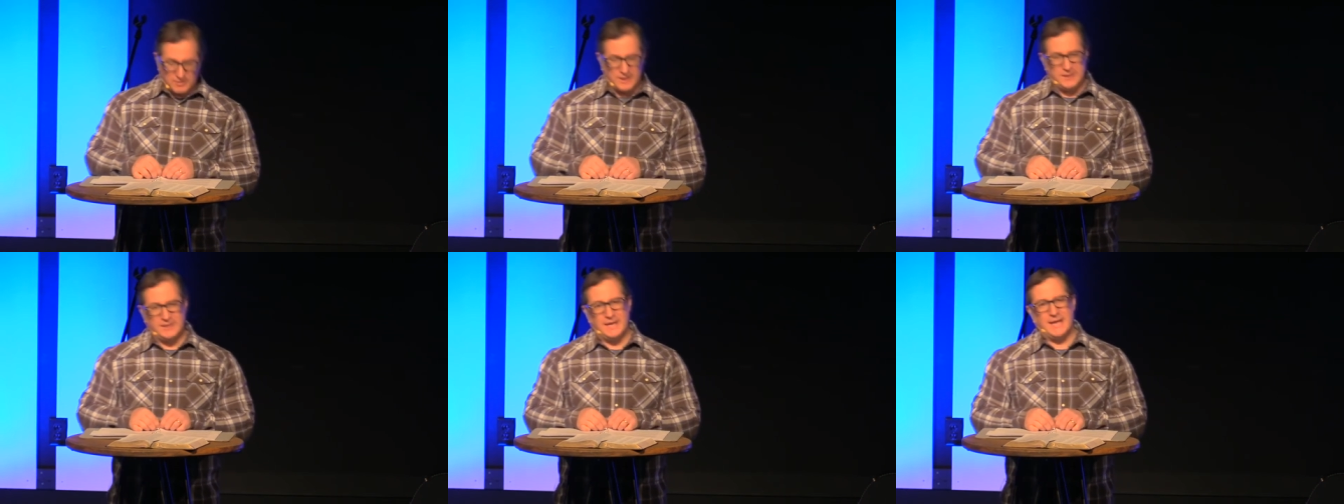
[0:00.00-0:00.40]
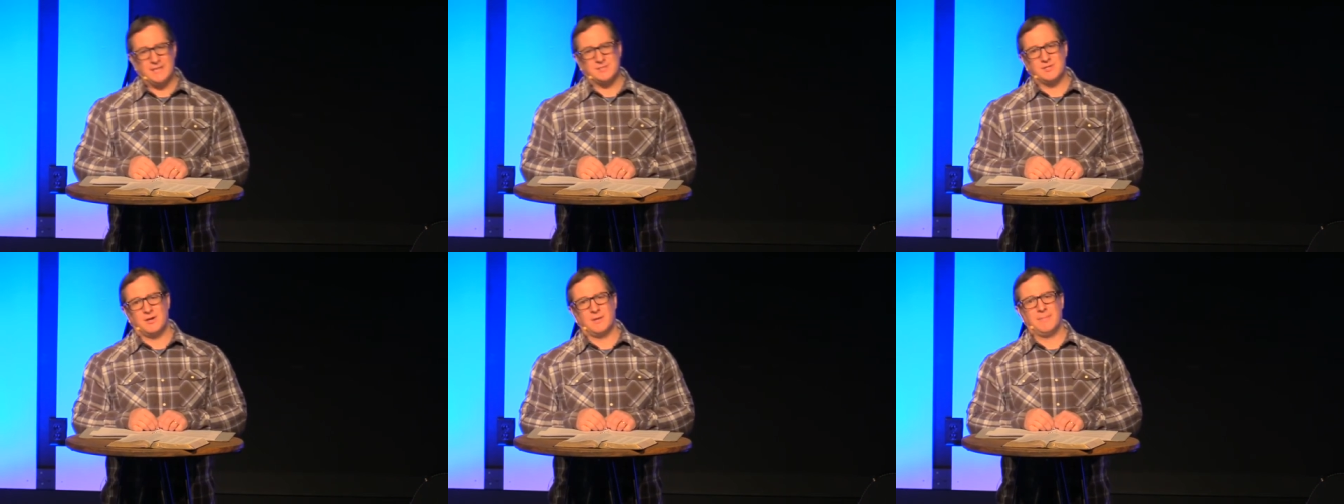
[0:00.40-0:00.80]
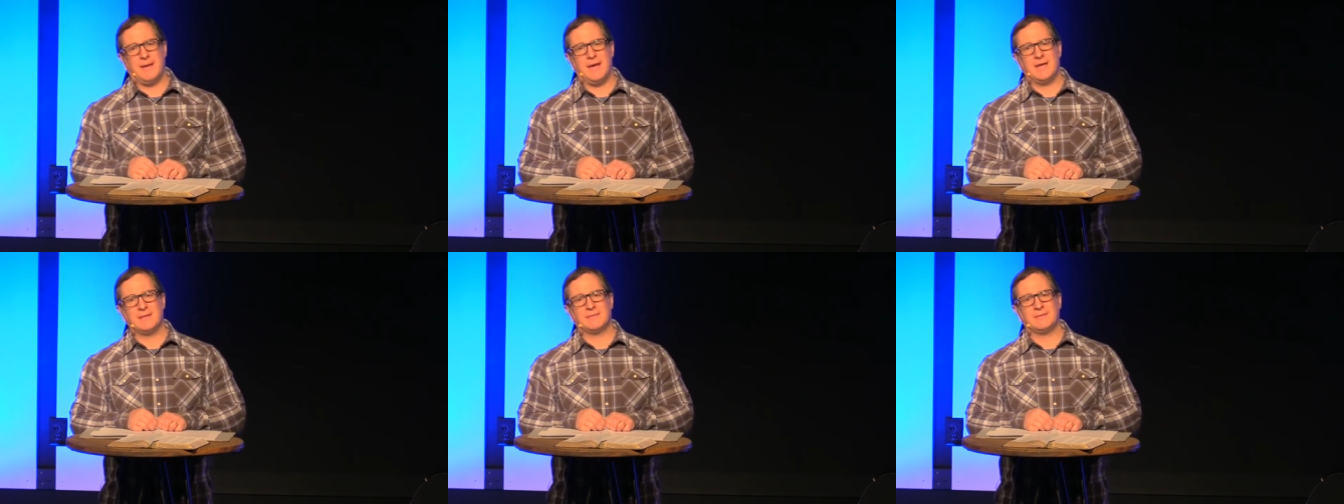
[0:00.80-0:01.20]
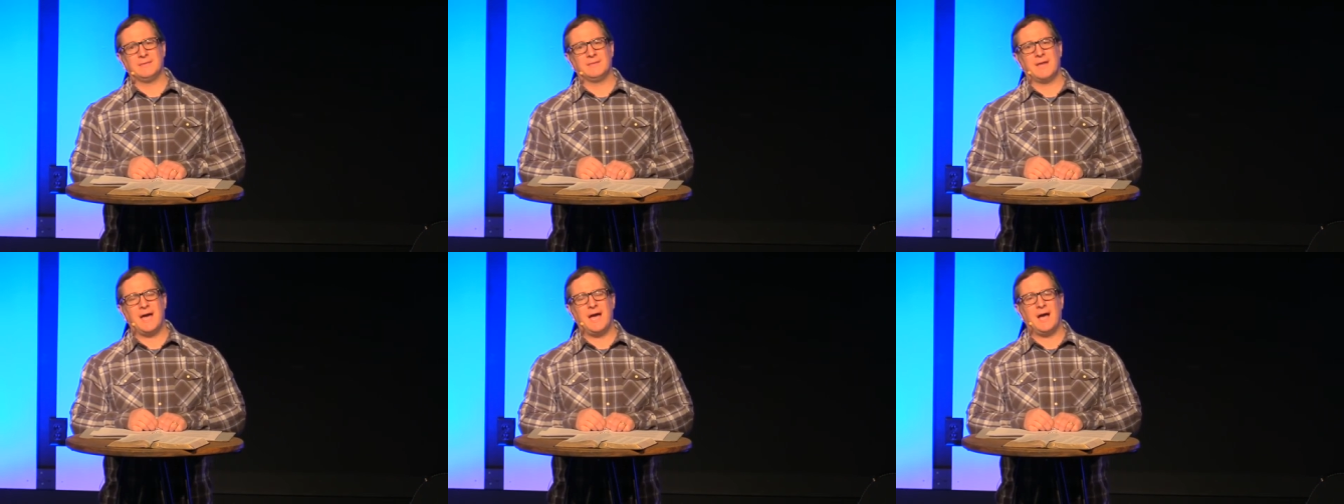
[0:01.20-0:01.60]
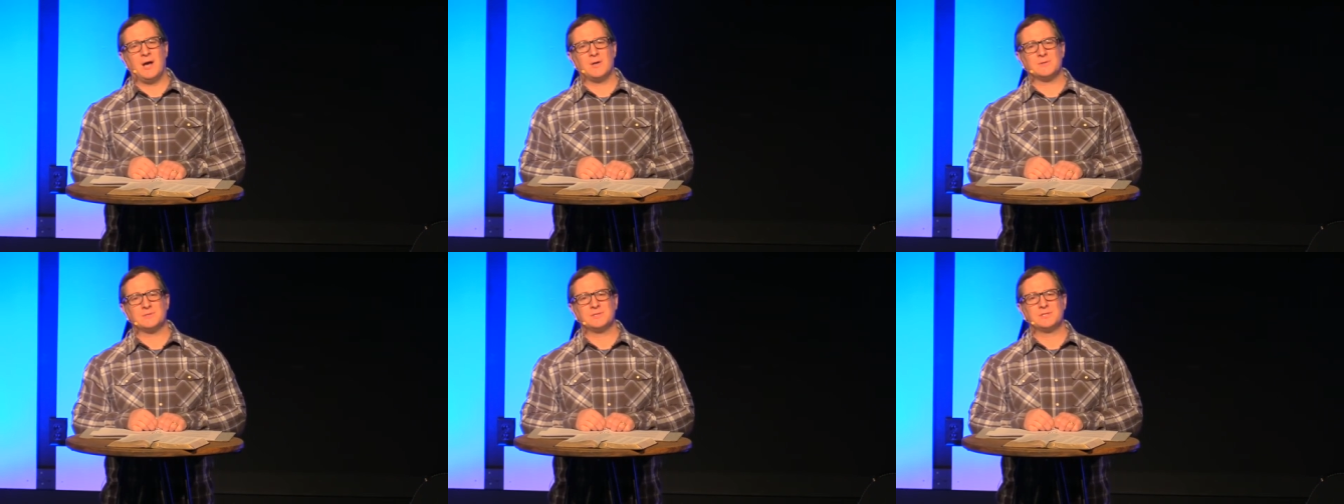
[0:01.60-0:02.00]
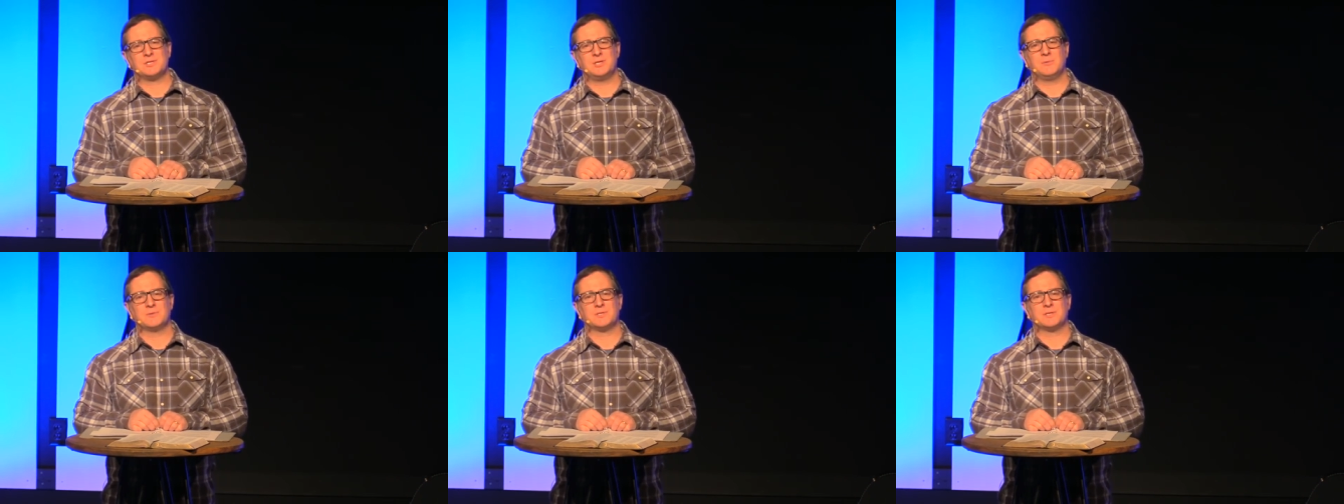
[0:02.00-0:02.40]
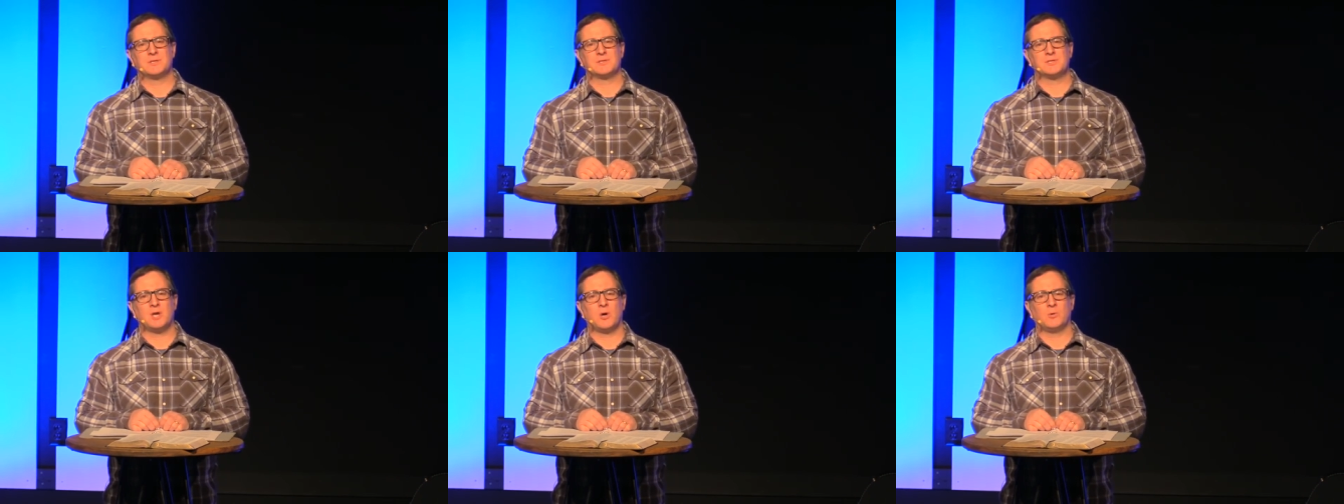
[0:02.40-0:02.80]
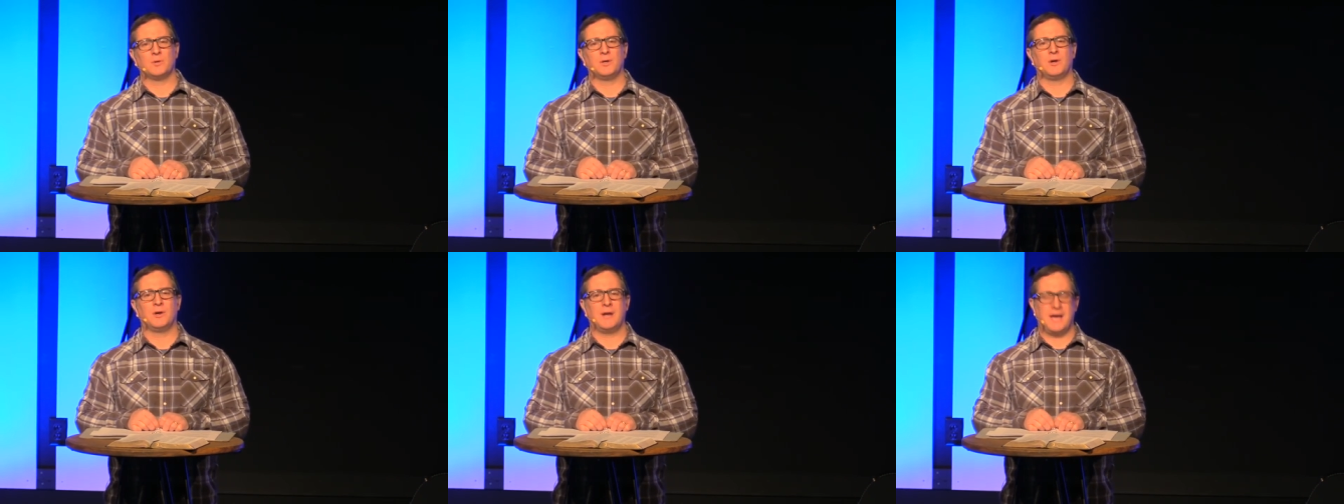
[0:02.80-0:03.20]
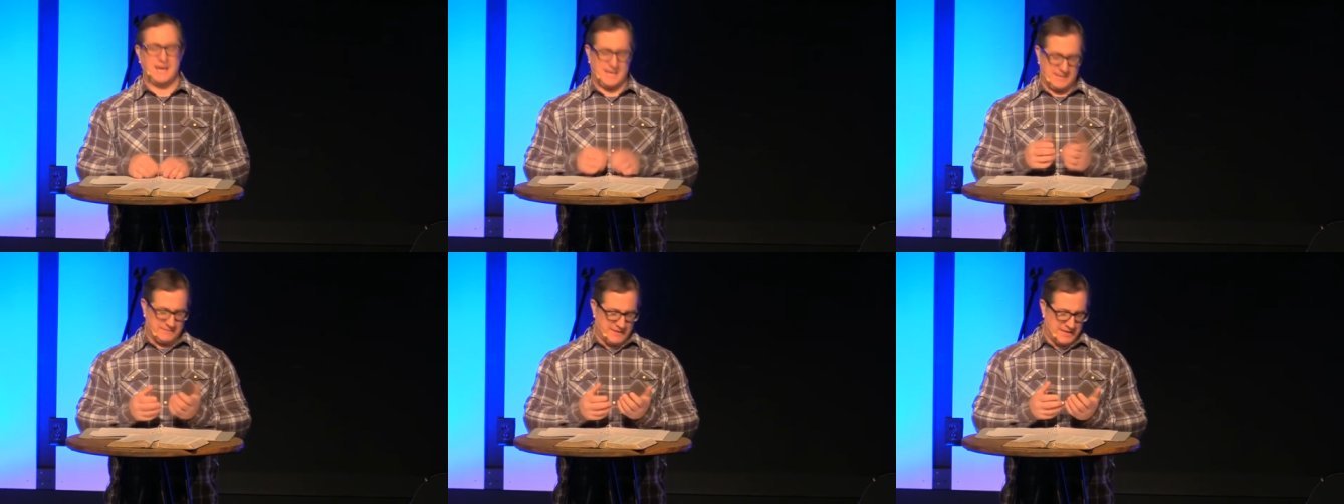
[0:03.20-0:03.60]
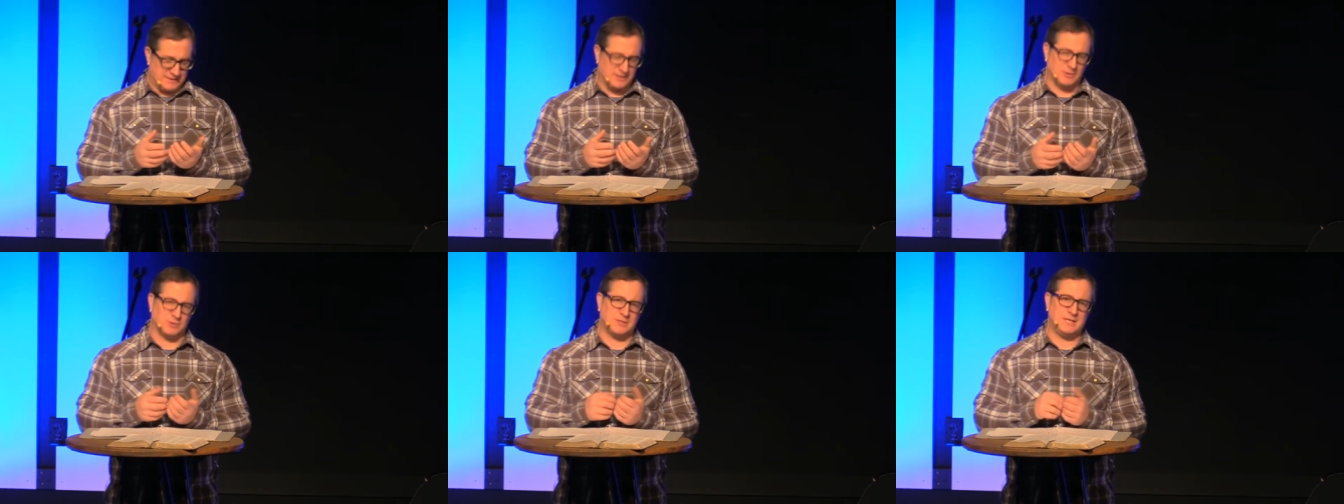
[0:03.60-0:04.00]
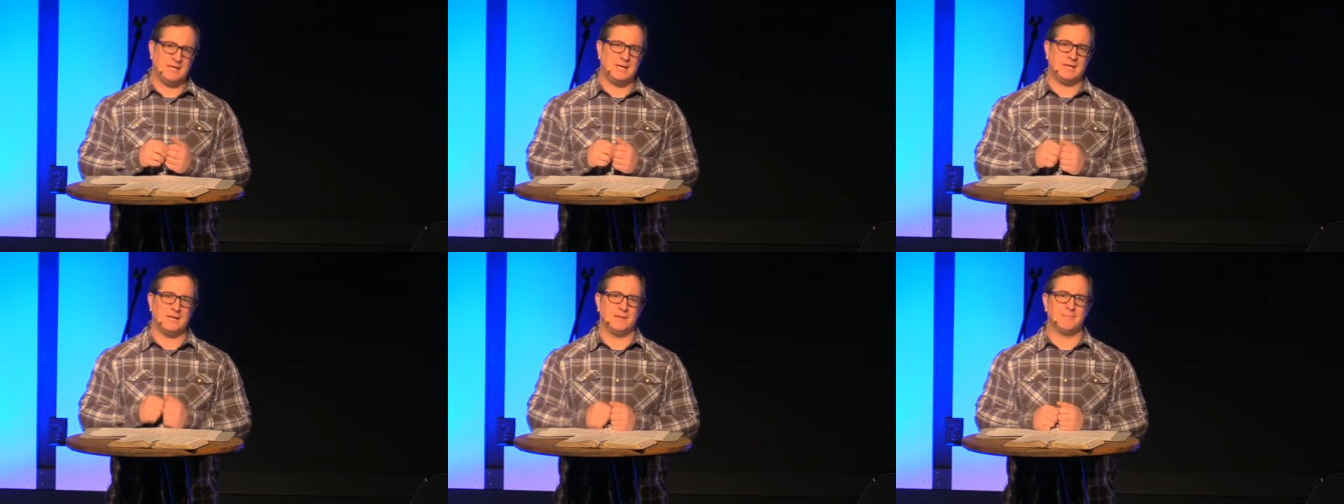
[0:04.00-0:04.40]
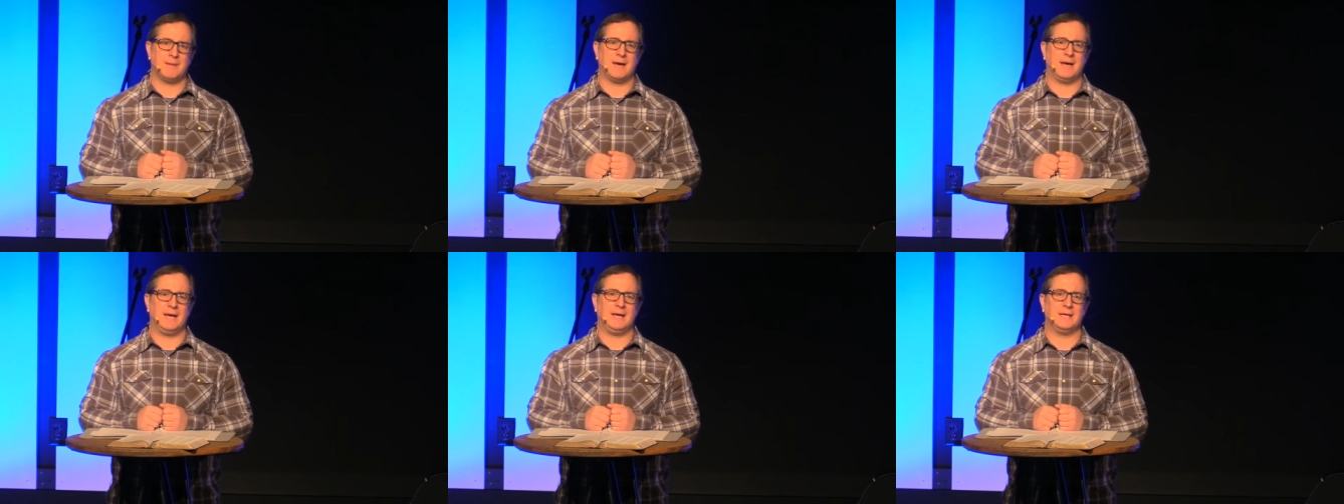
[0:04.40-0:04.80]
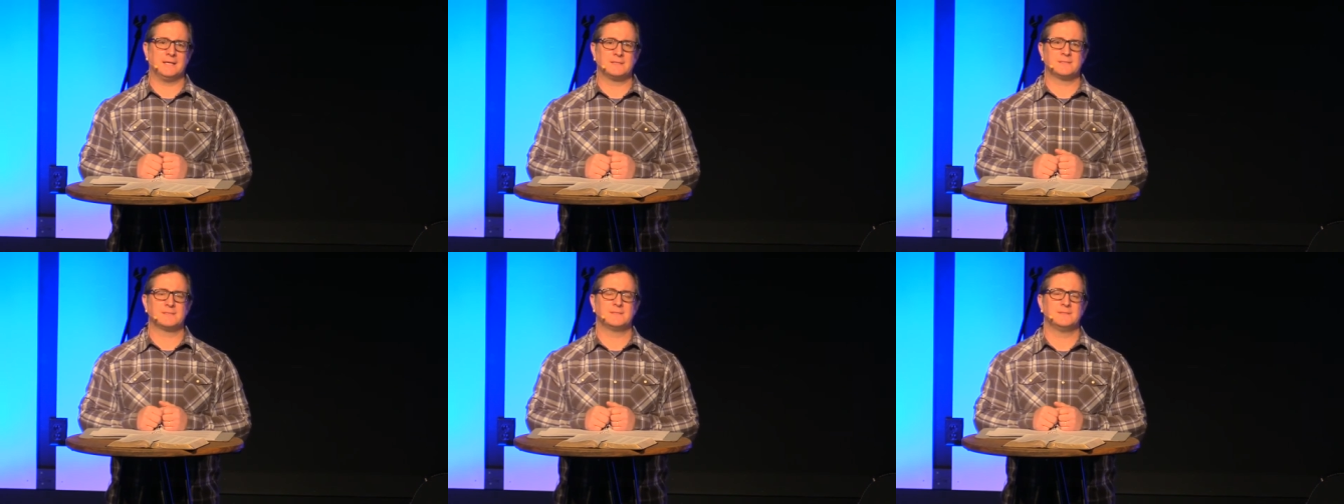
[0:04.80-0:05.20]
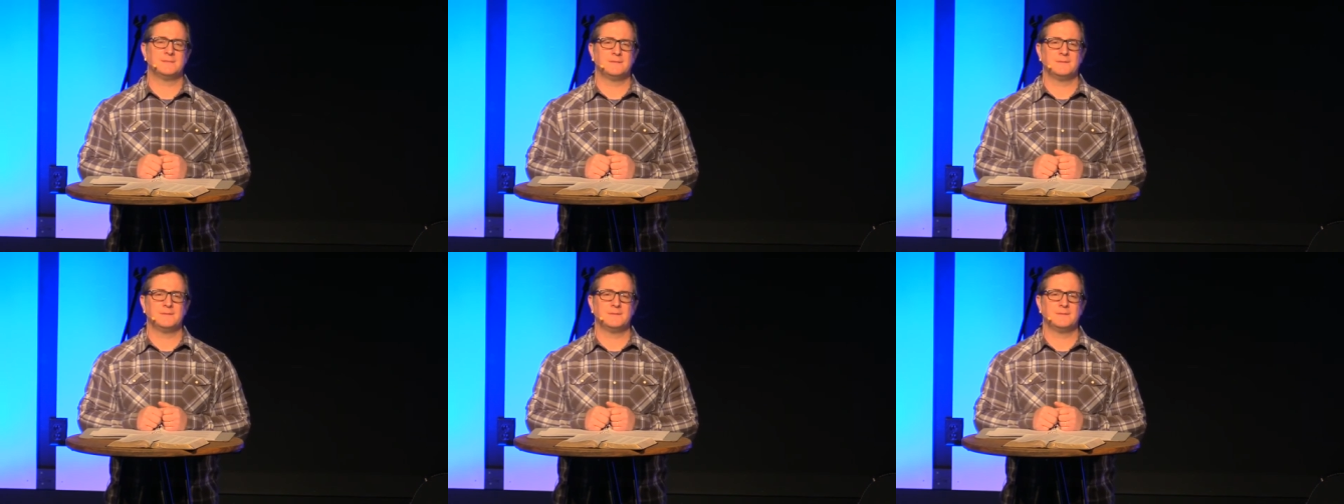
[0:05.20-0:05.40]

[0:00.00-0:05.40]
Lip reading: Brandy had Sarah Beth in the house and she was consoling her, and I had that little kitten in my hands.